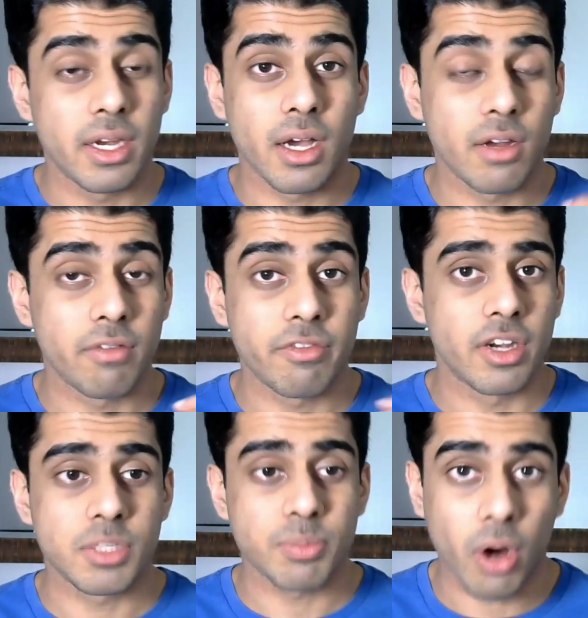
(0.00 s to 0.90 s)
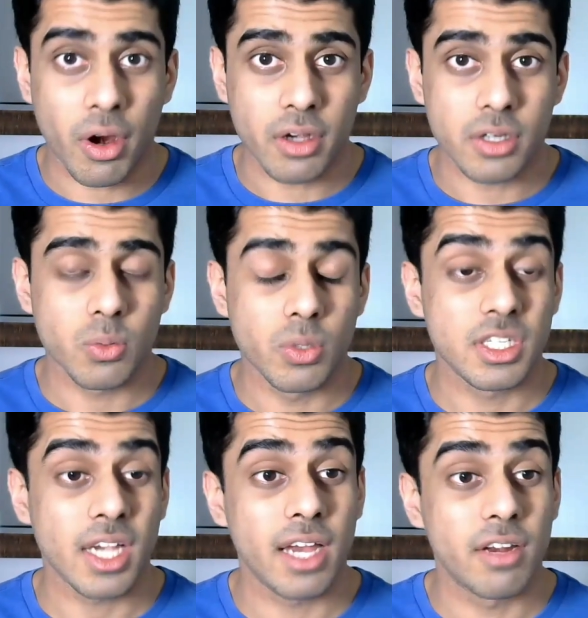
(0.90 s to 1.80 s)
unfinished product, which
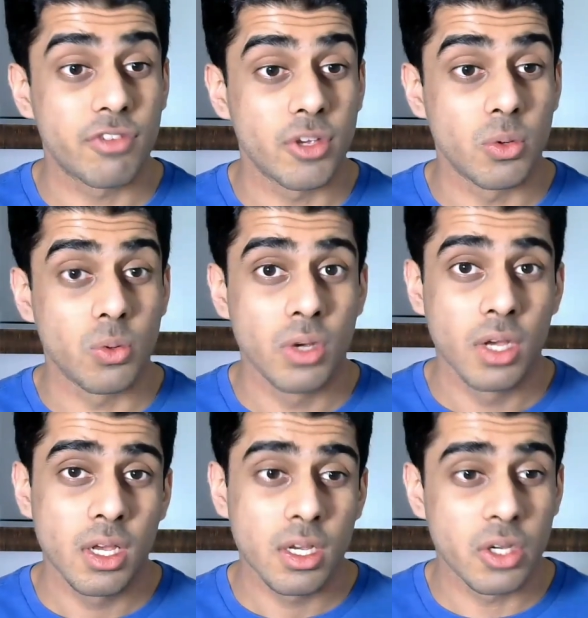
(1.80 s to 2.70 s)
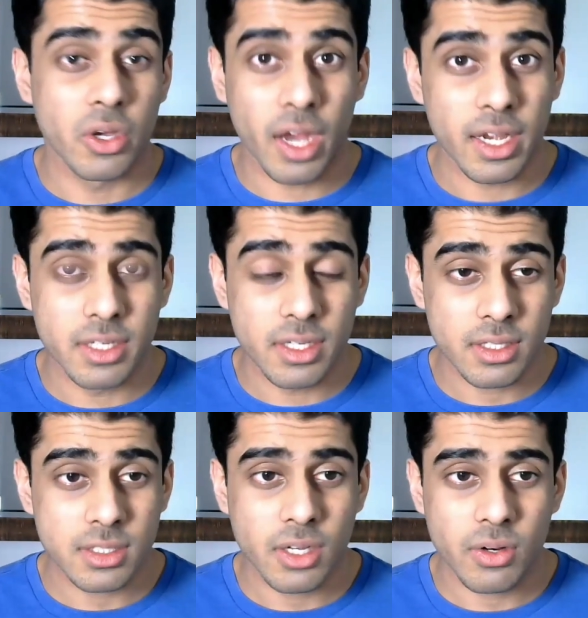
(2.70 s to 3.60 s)
had a few good ideas
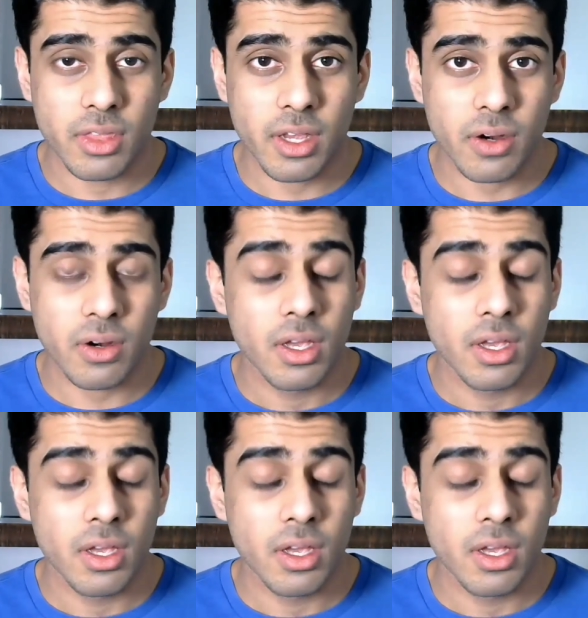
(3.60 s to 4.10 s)
here and there,